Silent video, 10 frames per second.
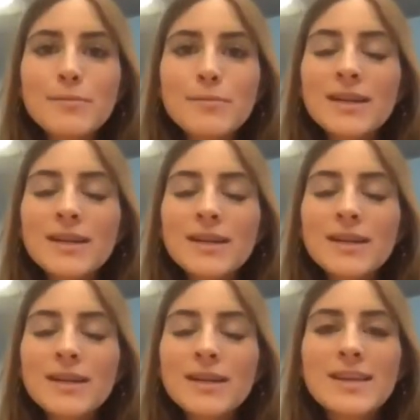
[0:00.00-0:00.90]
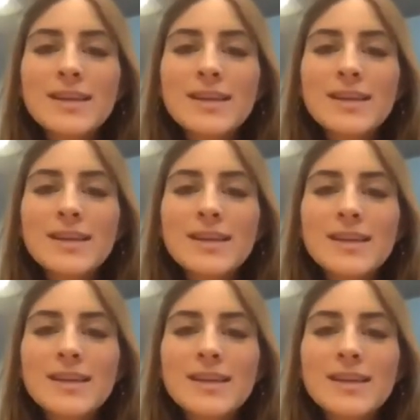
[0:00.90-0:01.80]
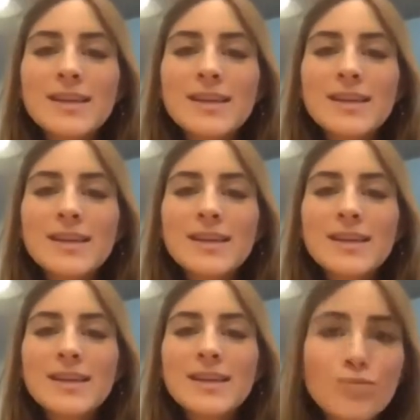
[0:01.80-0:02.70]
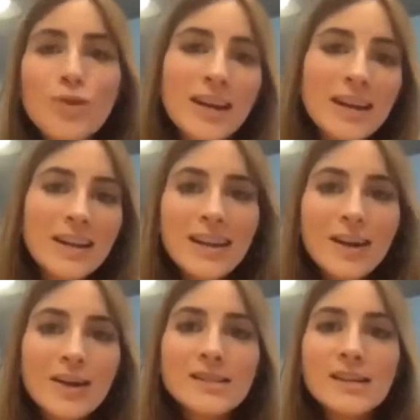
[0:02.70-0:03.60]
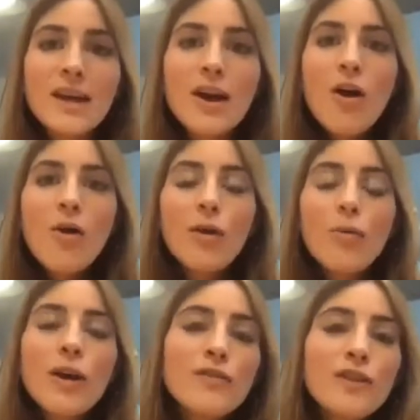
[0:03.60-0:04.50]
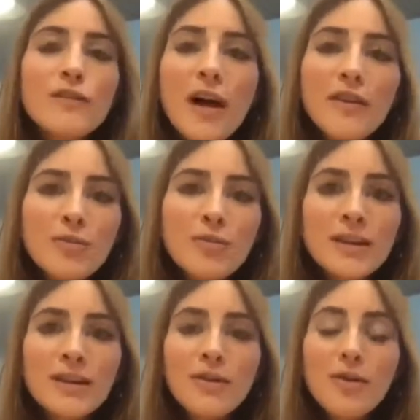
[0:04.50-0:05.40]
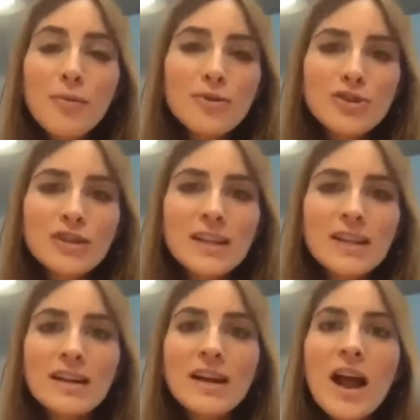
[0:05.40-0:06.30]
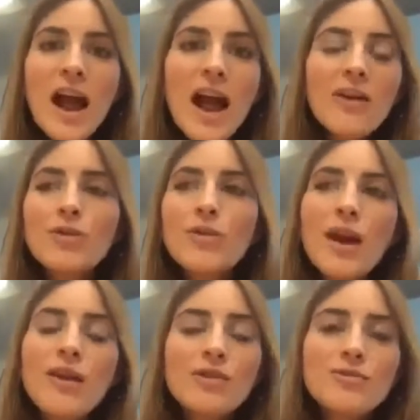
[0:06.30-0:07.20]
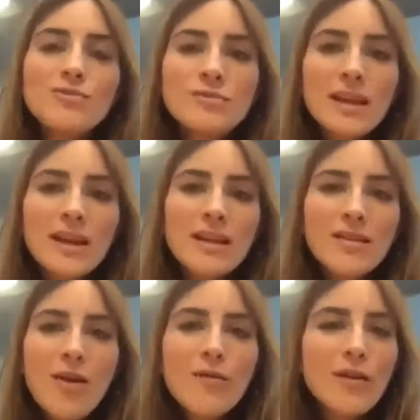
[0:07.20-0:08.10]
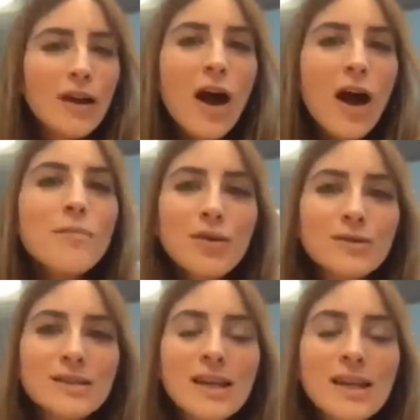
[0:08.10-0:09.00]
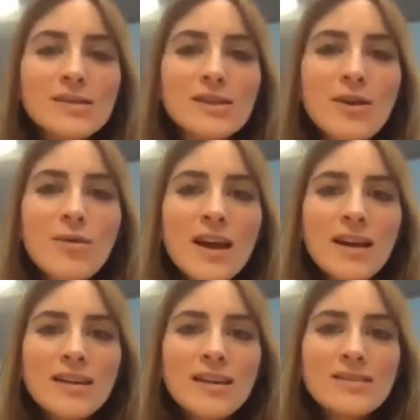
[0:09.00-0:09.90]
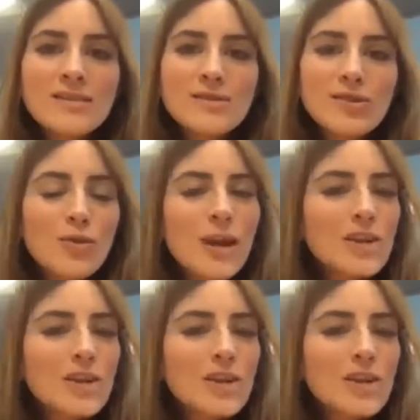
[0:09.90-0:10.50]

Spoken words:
because doesn't help overcome what to do when you're just really anxious and you just want to eat like crazy? Or what if you're a volume eater or emotional eater? How do you like overcome those things?